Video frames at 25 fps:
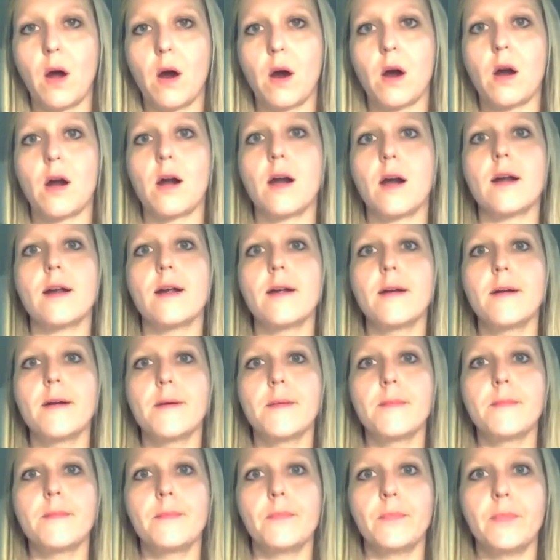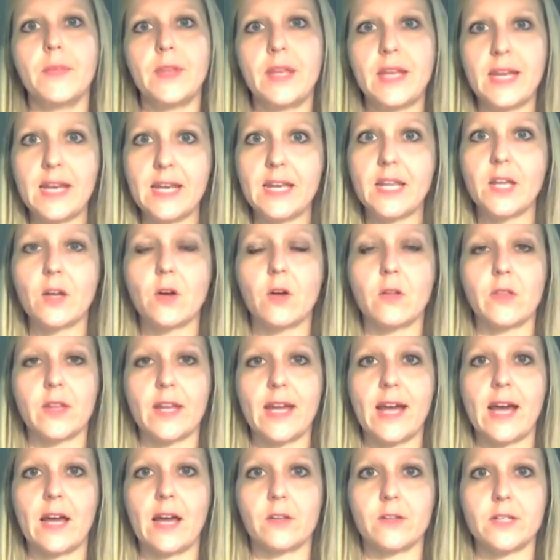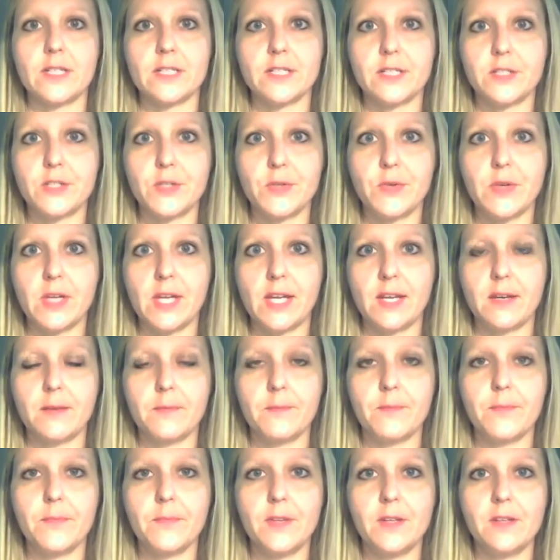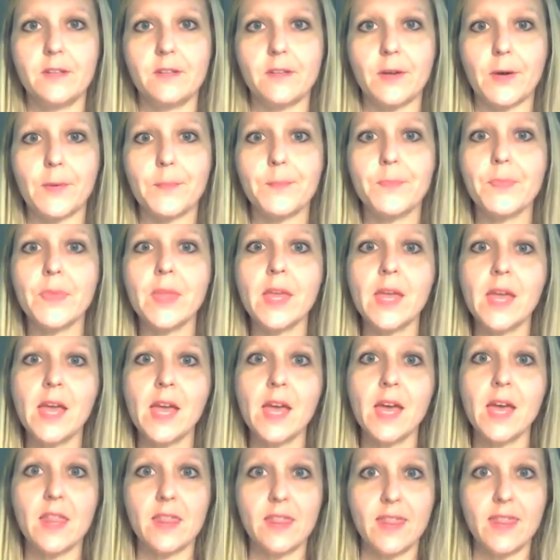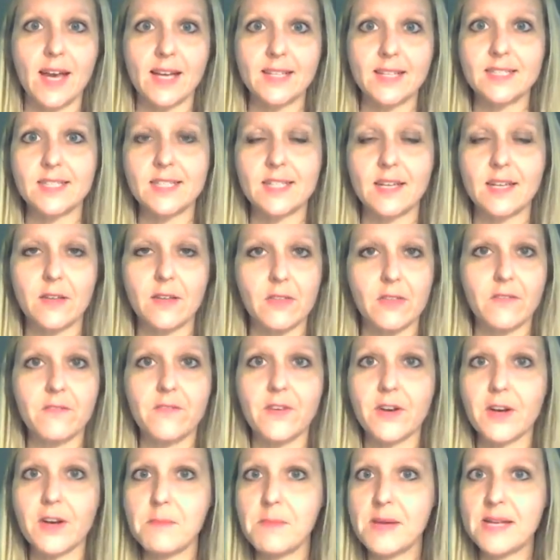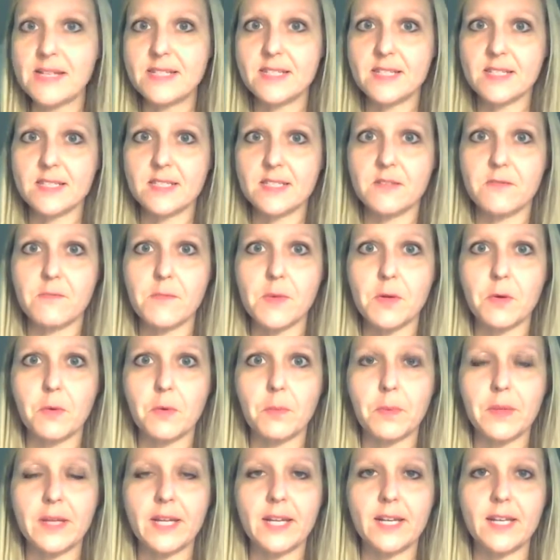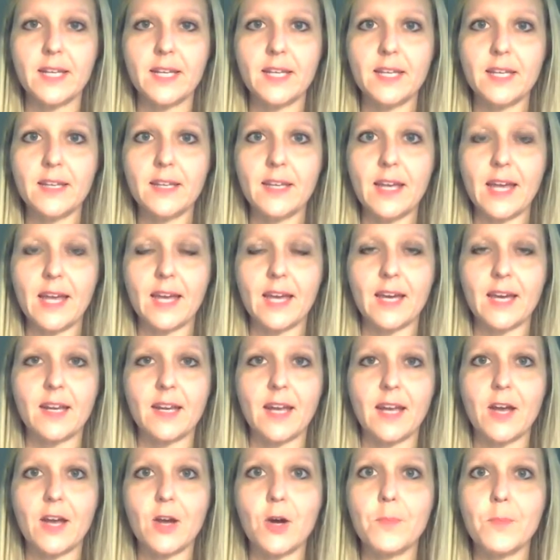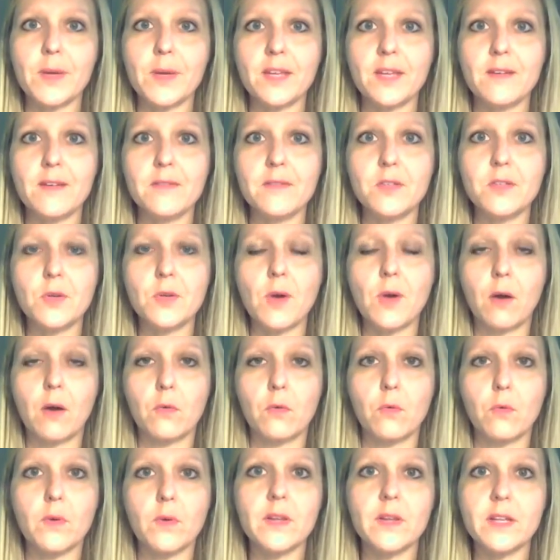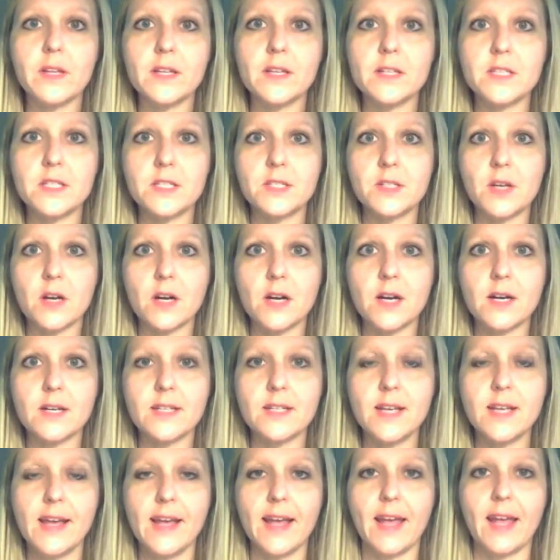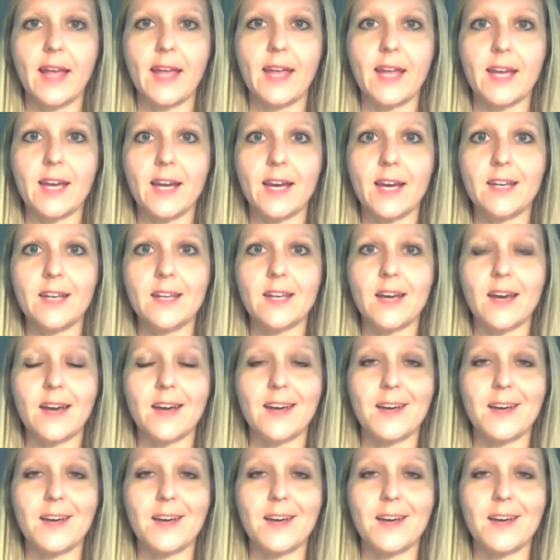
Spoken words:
are eating all the calories that you need. So that's the very basics of meal planning, and I hope it gives you a really good start and